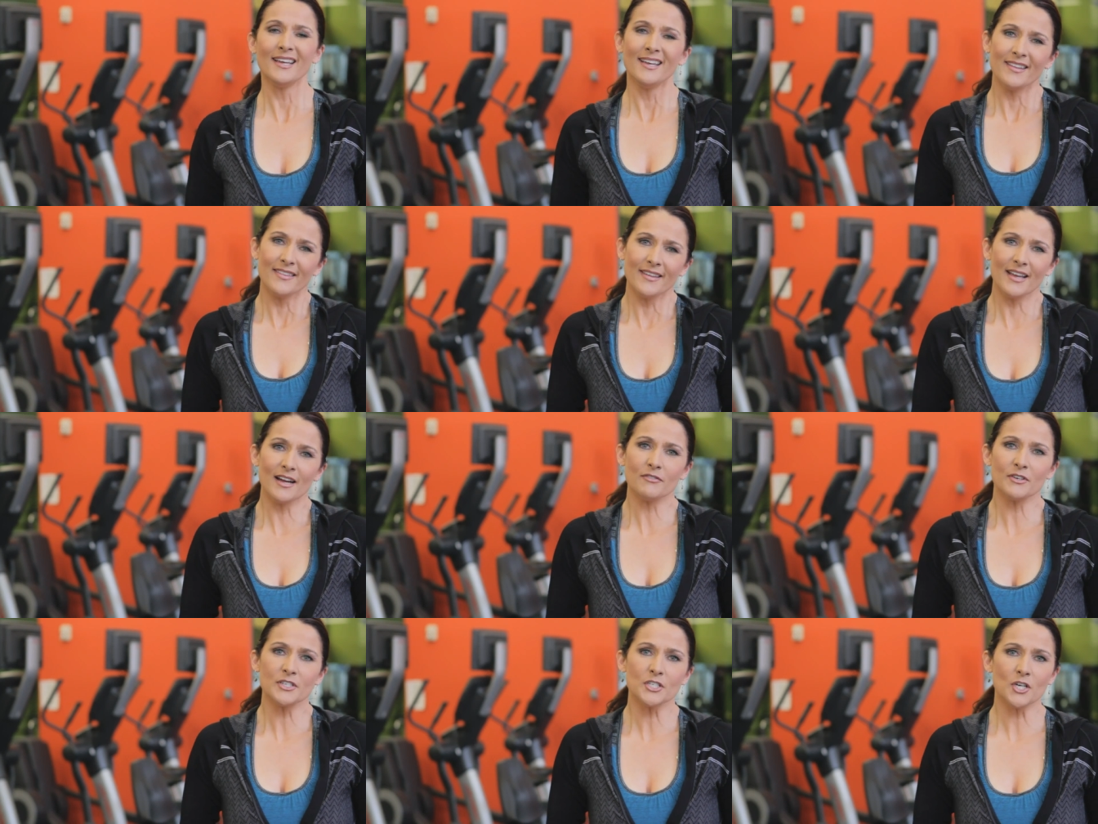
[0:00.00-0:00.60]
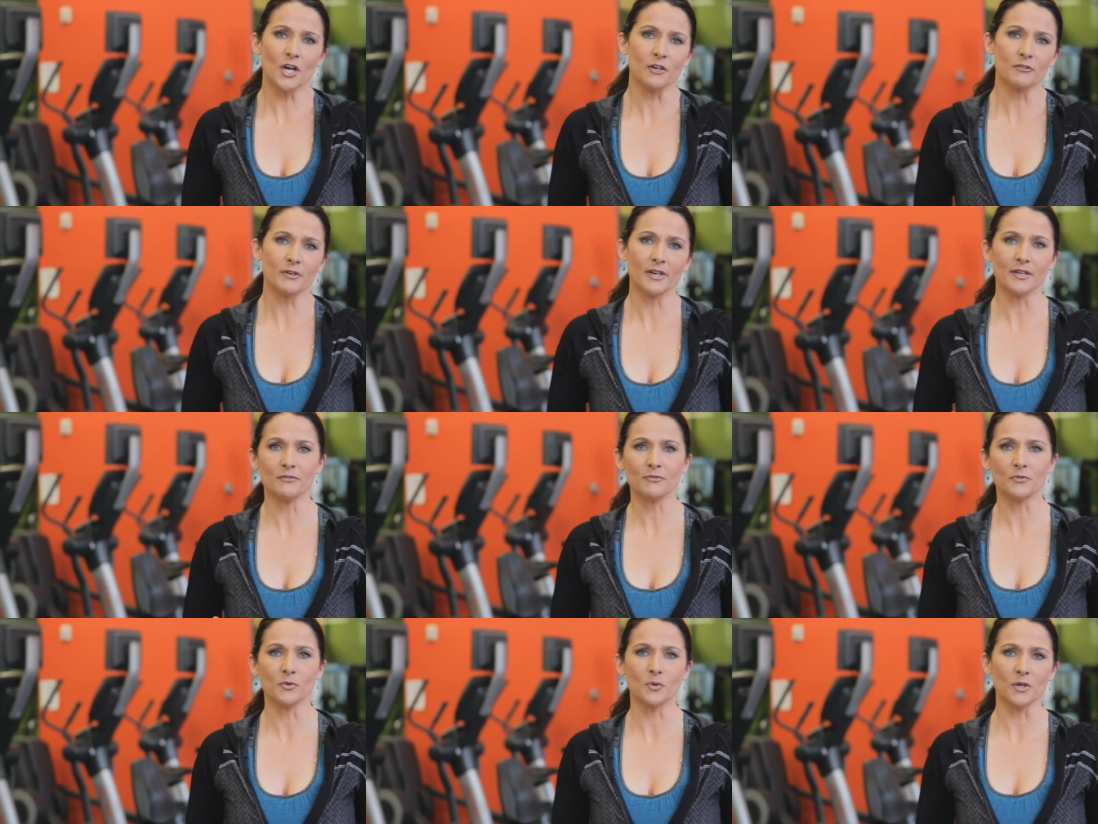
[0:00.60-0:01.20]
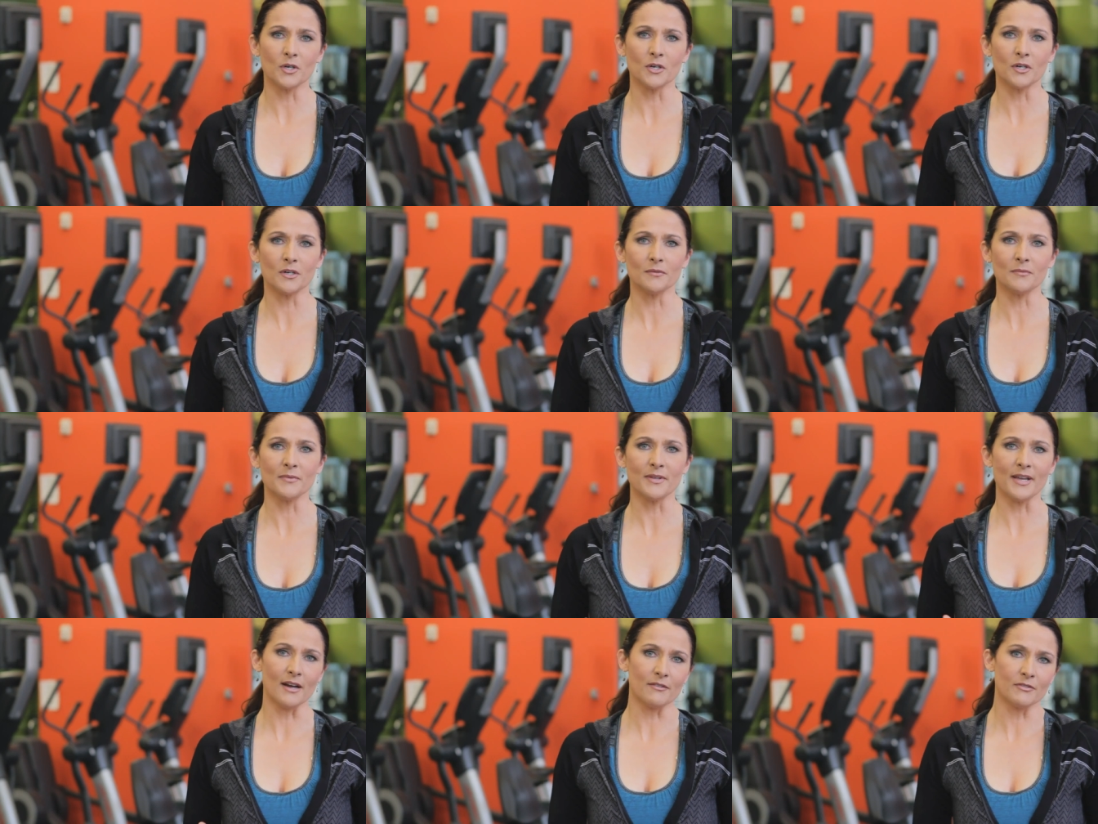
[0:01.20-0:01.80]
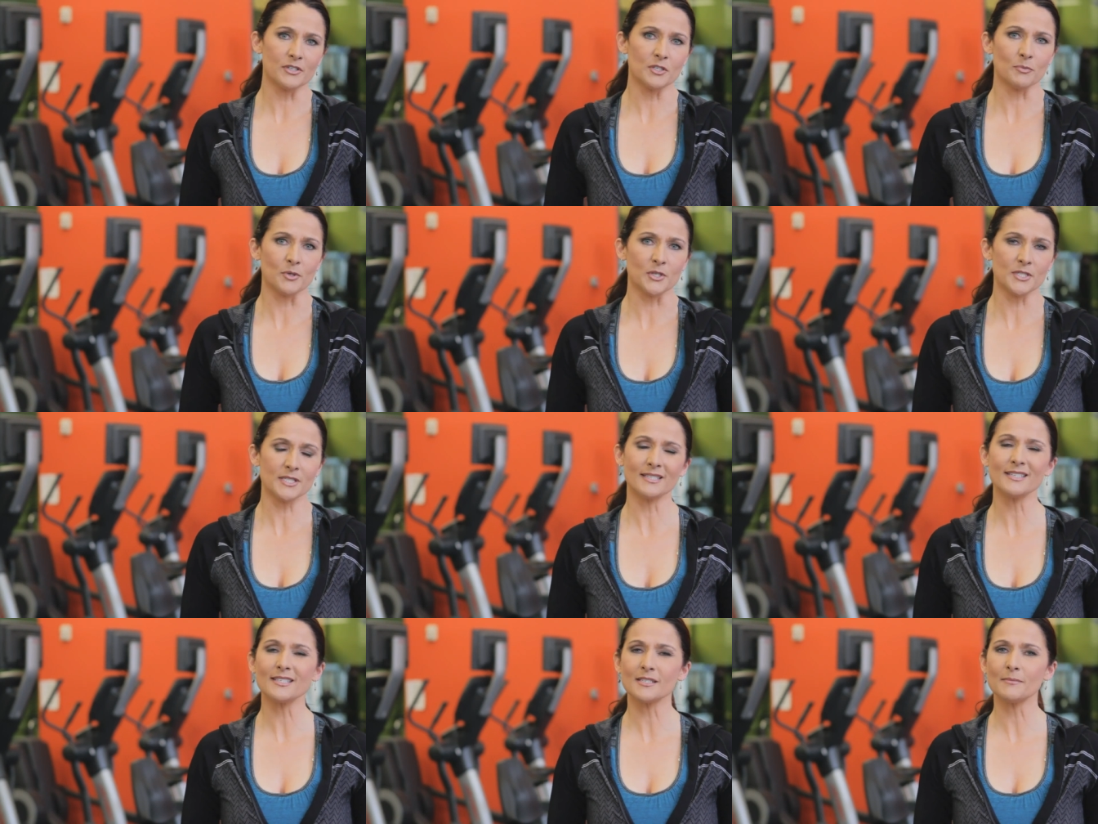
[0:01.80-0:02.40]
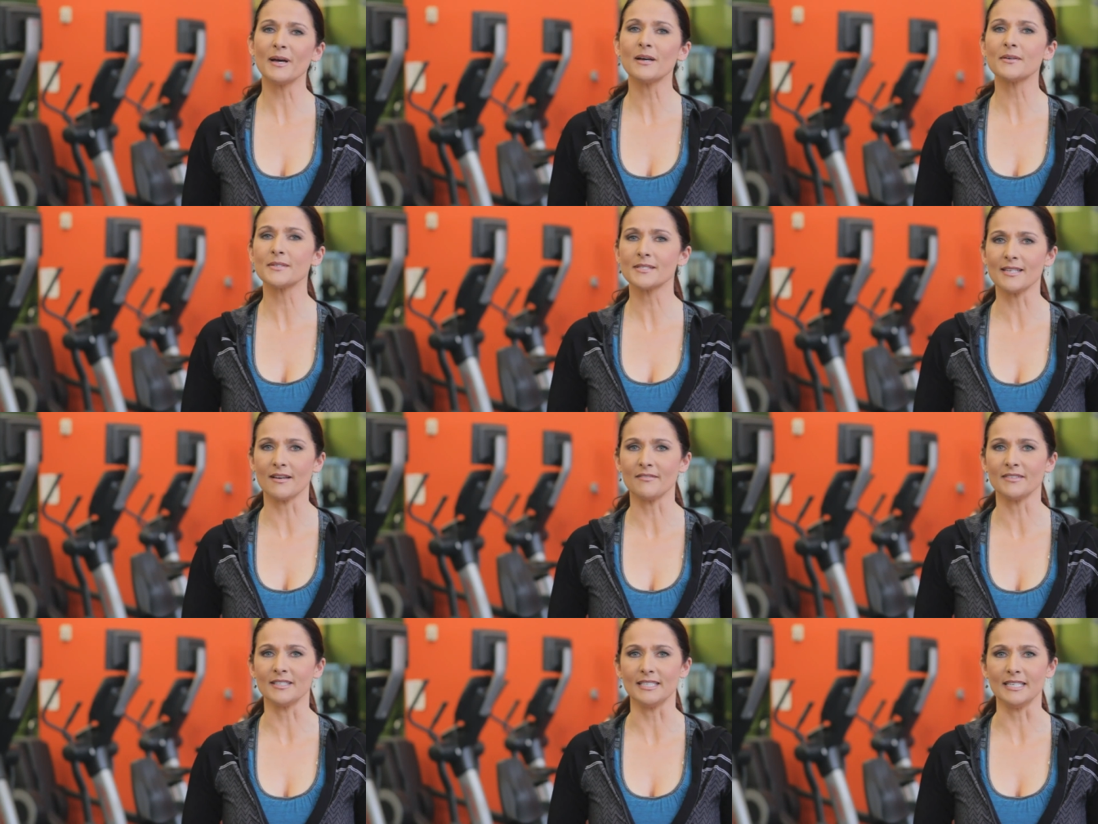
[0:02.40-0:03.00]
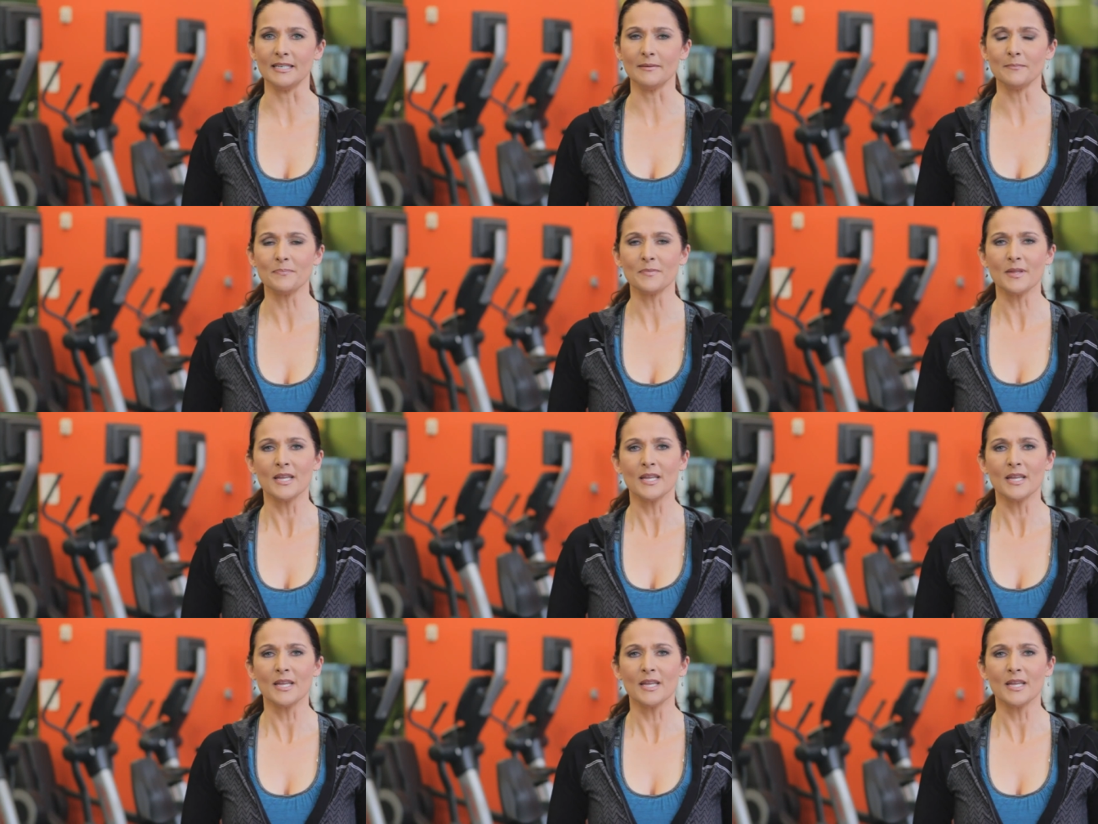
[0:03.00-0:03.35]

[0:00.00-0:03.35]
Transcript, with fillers: The average heart rate for the average person is about 70.